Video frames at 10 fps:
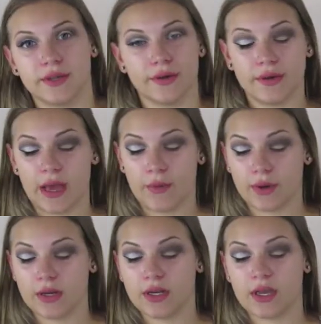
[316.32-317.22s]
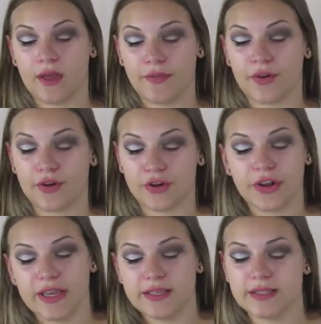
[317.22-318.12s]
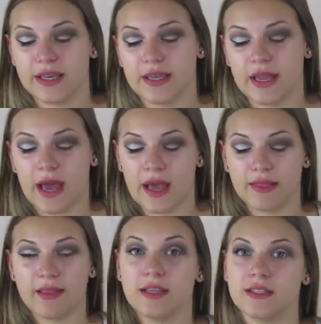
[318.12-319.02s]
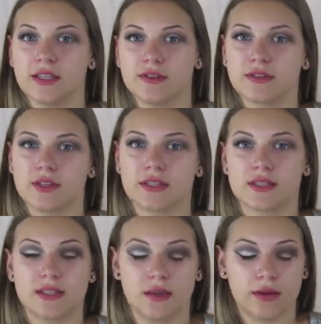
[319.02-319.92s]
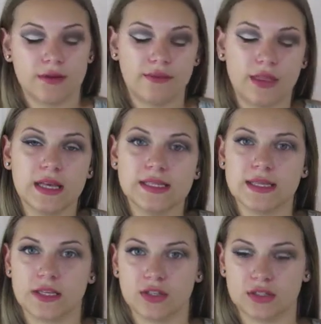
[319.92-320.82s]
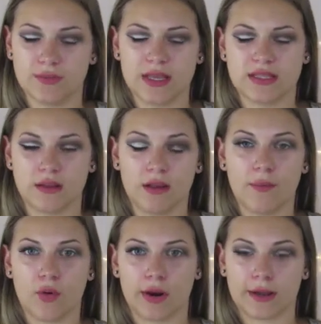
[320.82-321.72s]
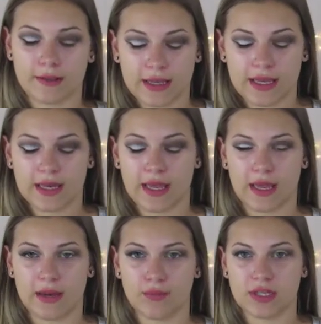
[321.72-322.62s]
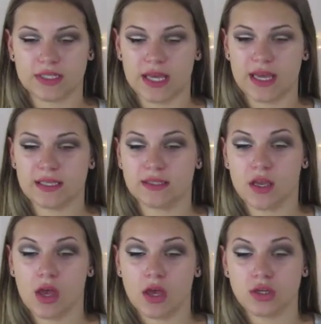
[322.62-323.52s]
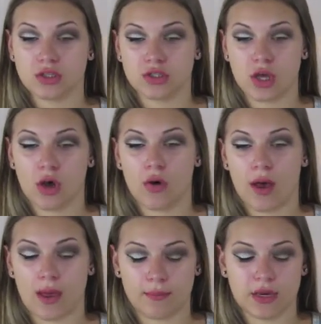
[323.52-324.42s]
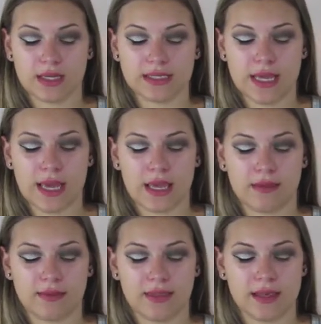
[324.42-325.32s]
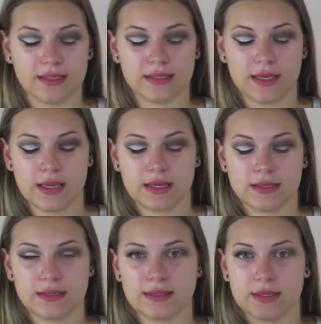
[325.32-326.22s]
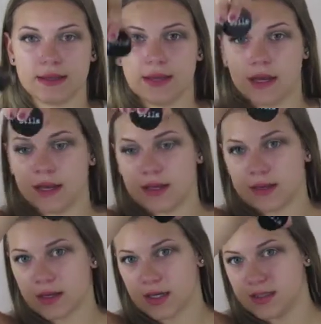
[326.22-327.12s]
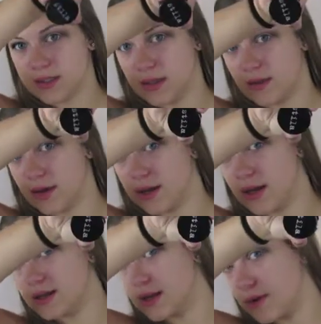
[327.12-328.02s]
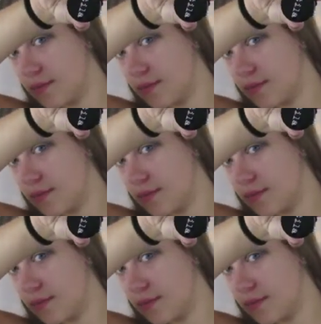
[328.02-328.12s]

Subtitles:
so now we're going to cut the crease, and I like to use concealer for this. It just makes it a lot more clean and precise. So I'm going to take this Stila concealer. It's in a